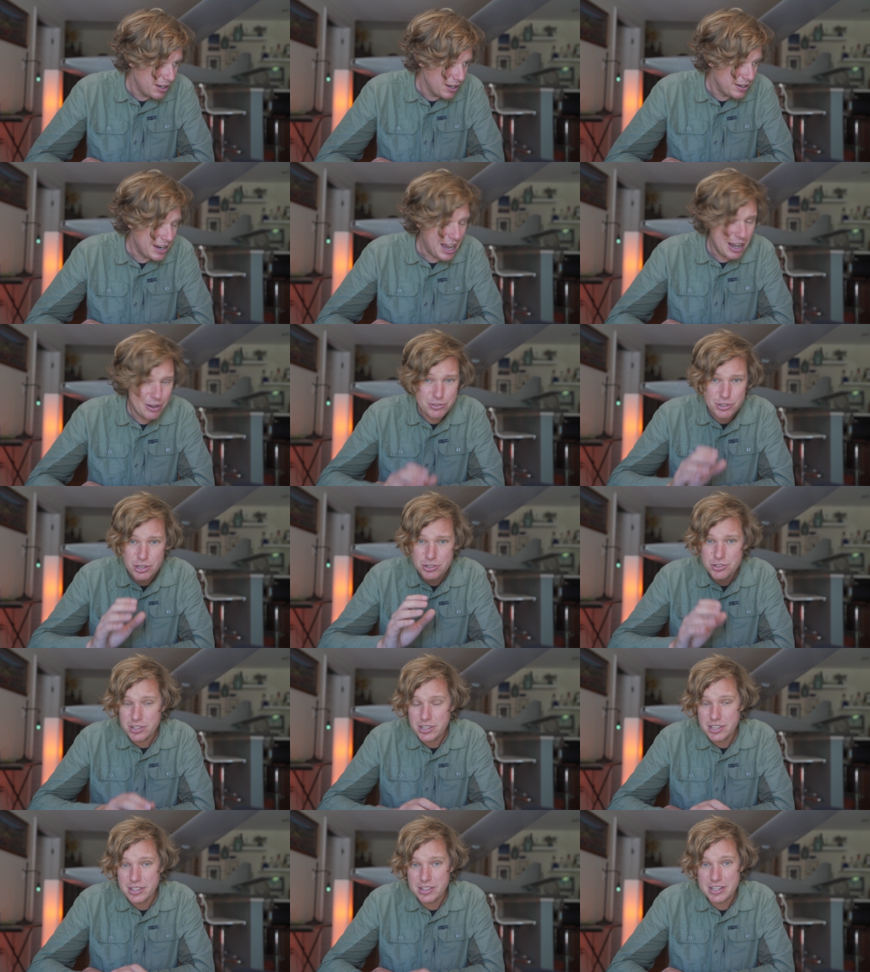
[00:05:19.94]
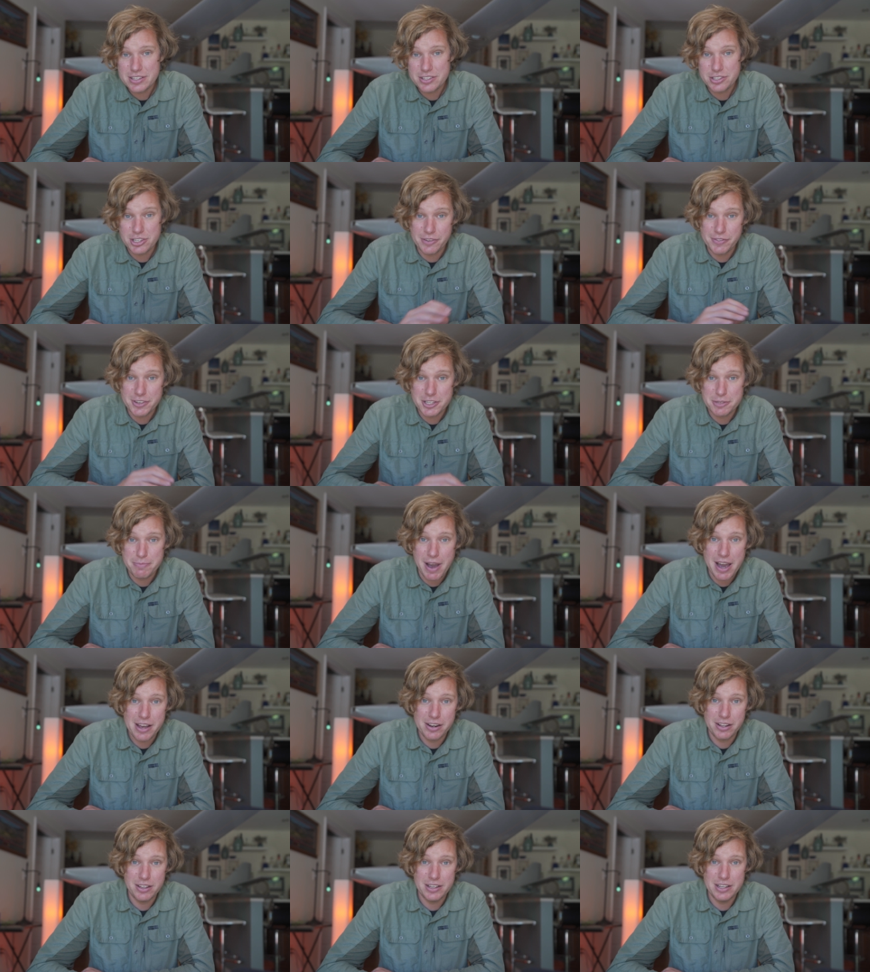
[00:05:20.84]
Now, usually this surface
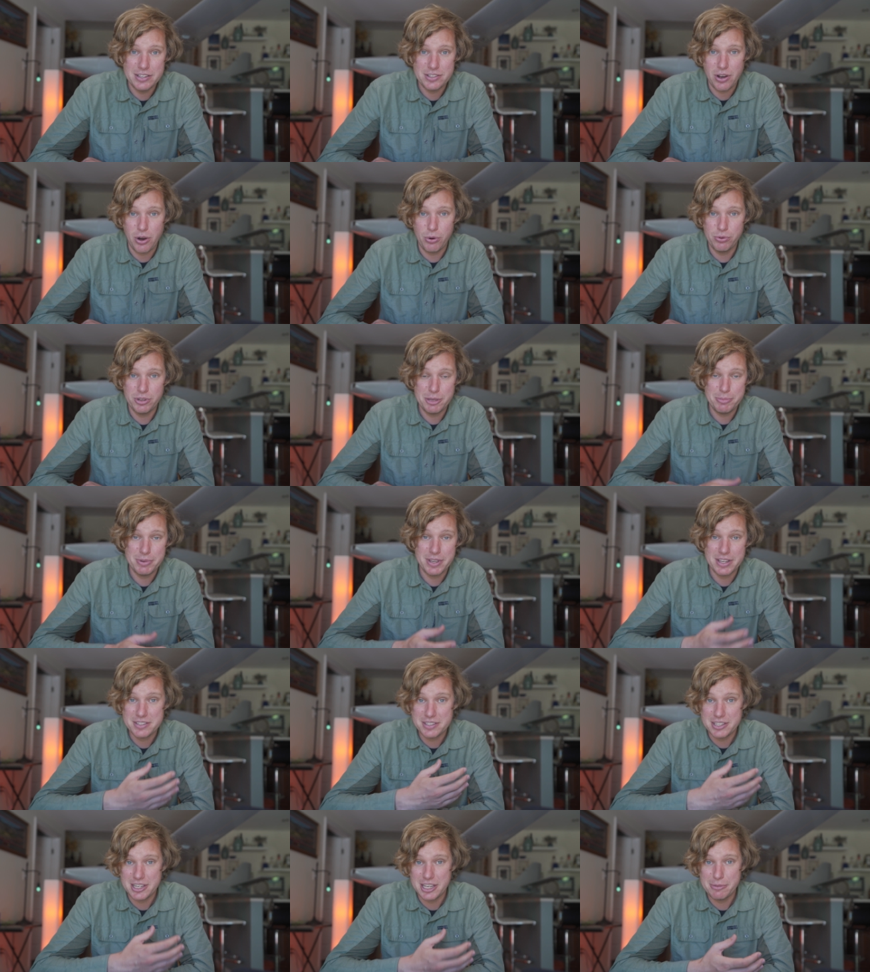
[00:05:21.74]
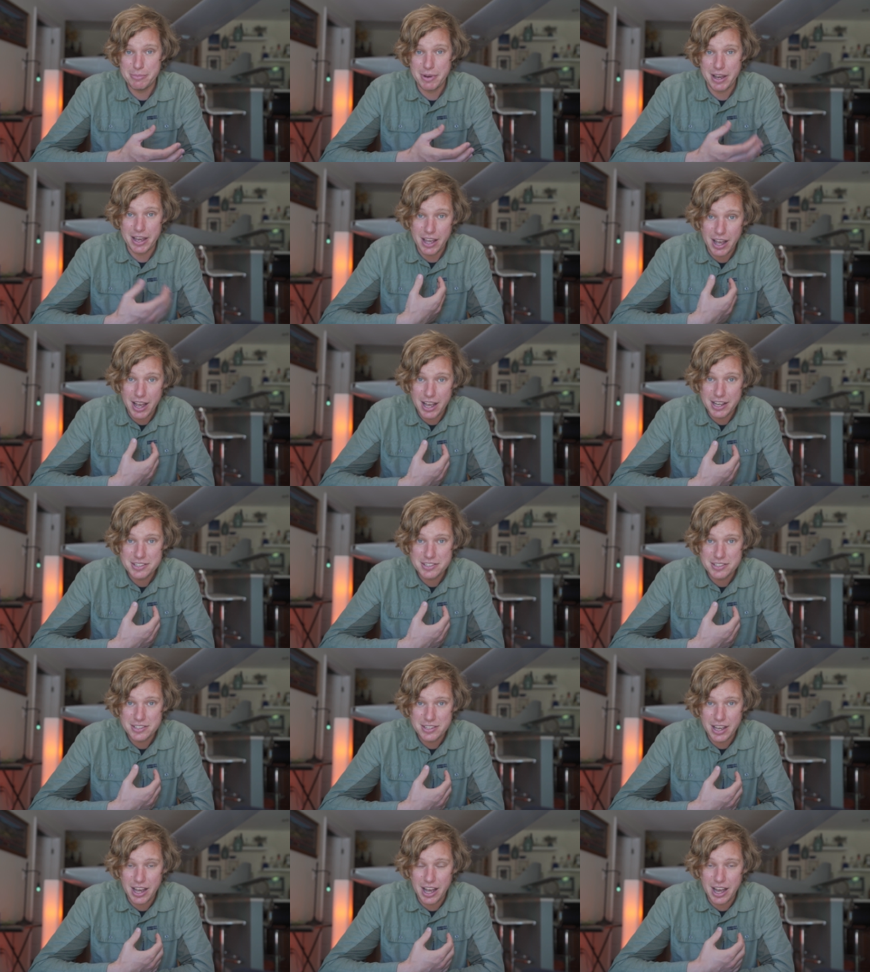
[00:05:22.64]
model is only being seen by us.